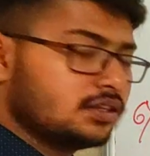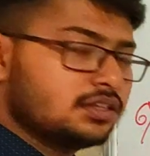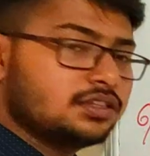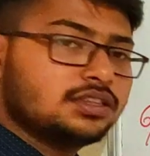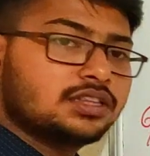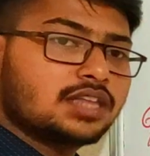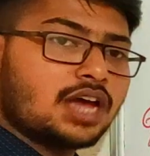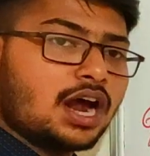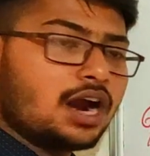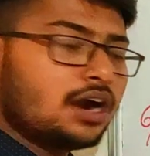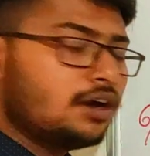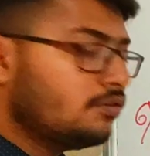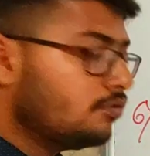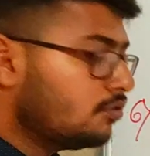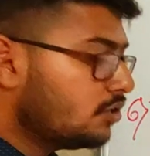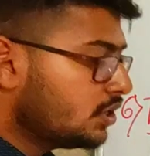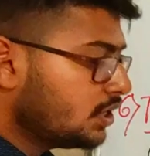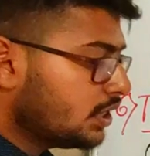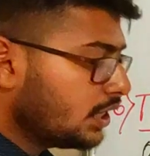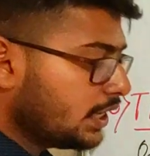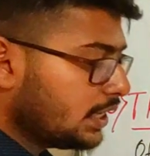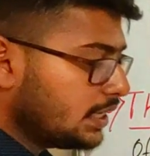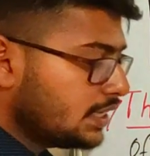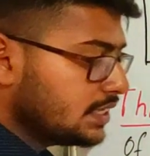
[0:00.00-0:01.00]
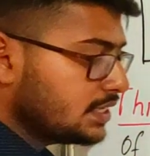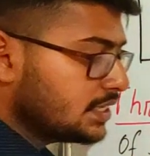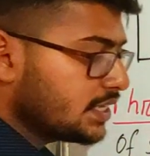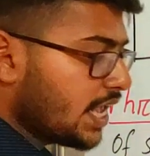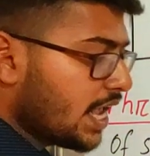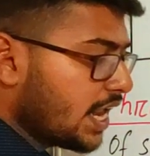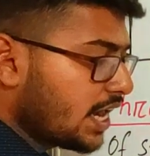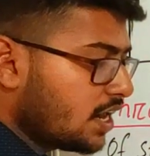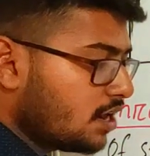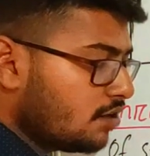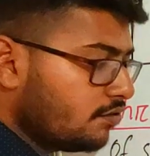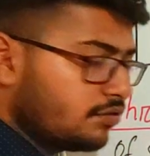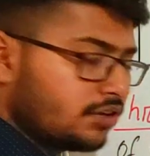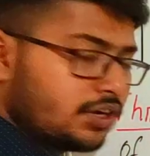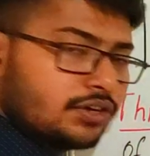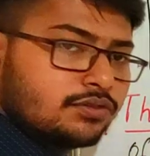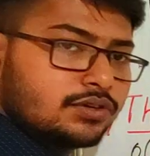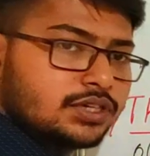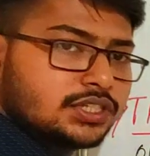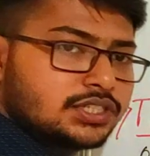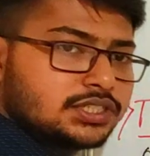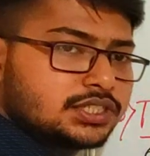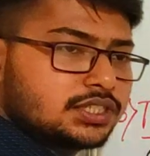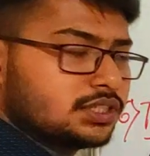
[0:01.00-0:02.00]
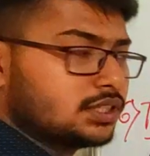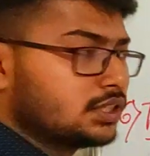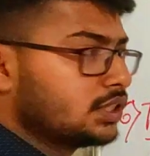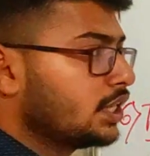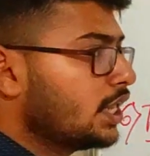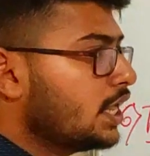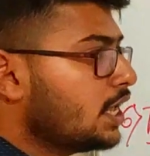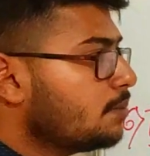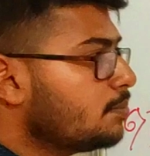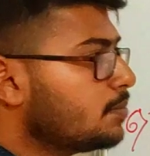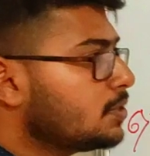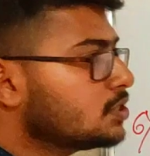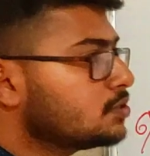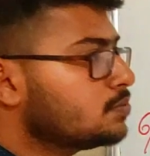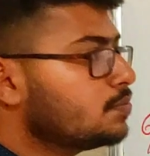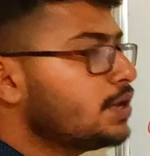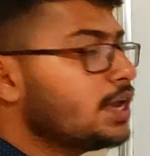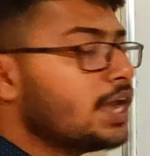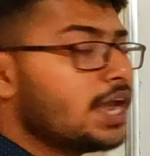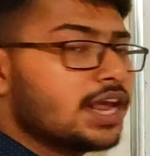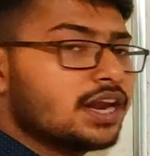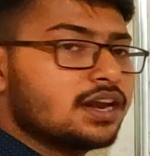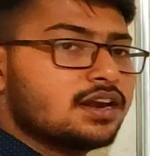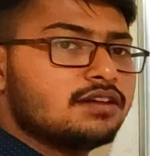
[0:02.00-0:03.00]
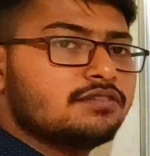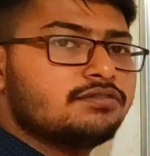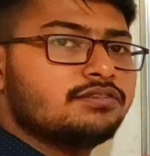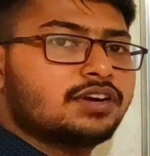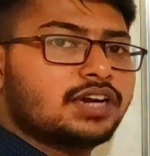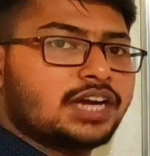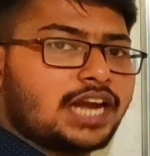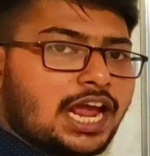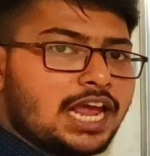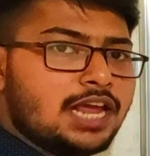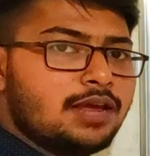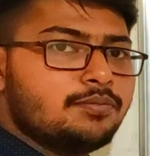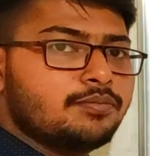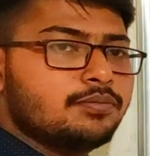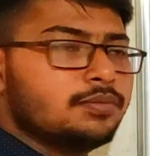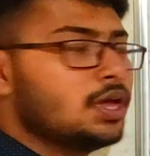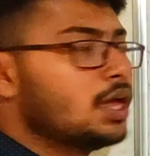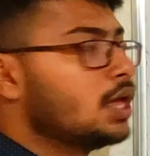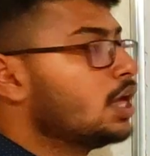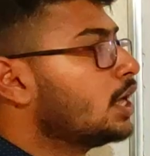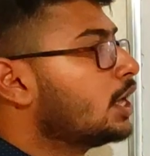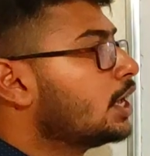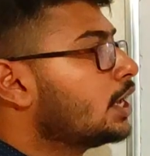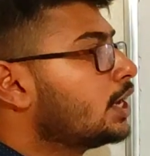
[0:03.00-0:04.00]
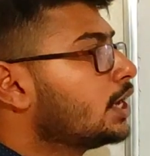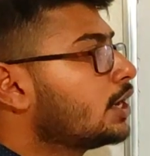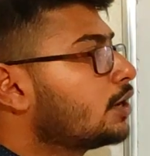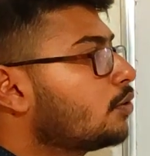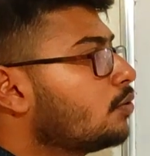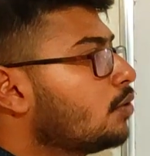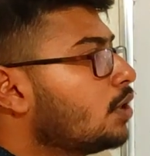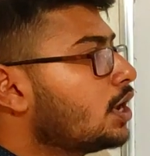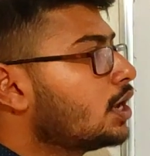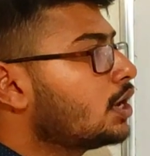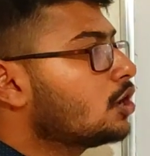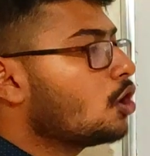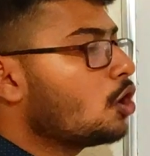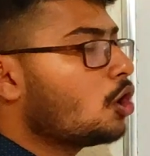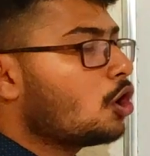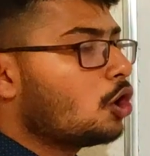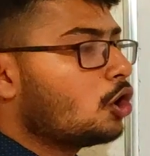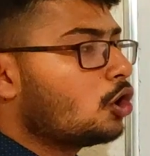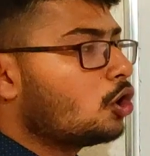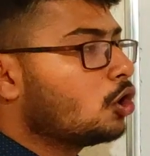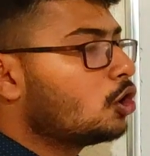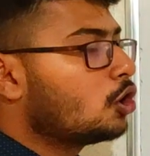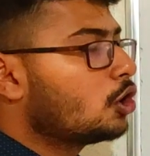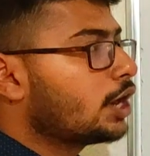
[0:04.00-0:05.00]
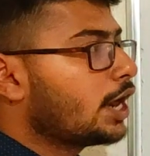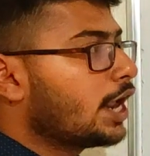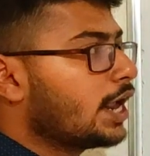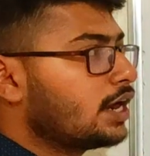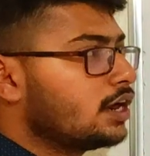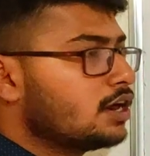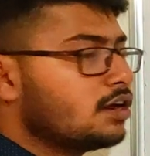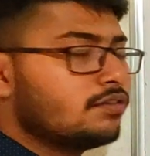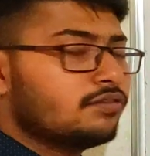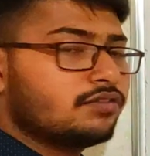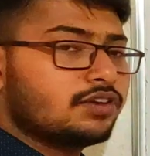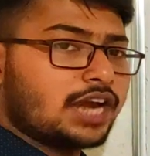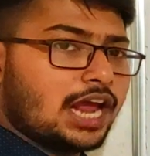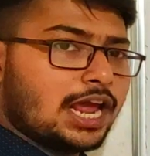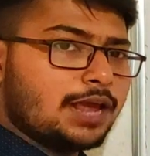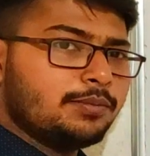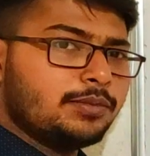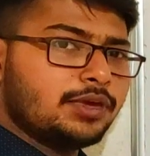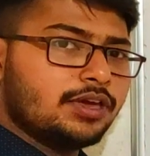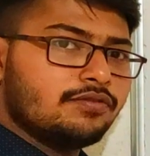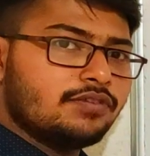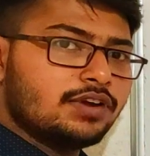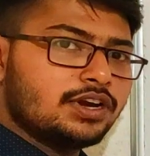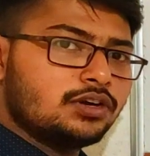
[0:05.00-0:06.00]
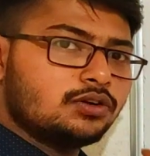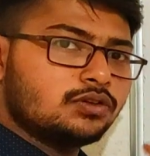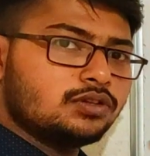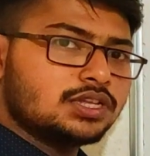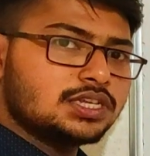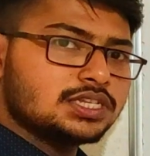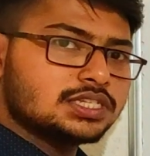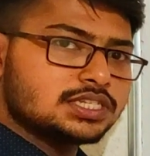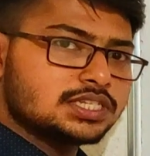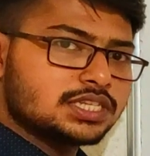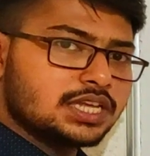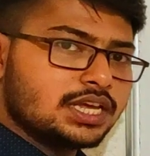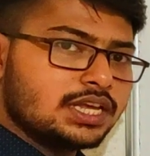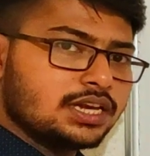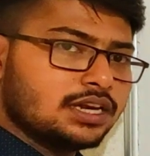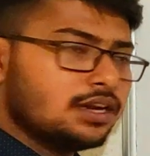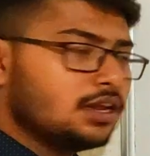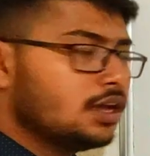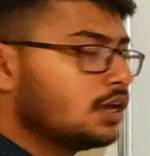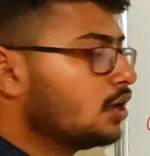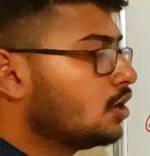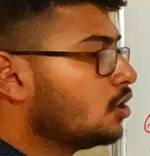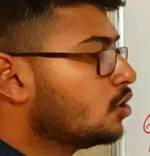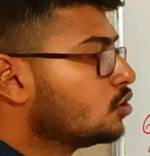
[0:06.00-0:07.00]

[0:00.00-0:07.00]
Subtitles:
Then third one is enough duration. There must be enough time required or enough time given to the cell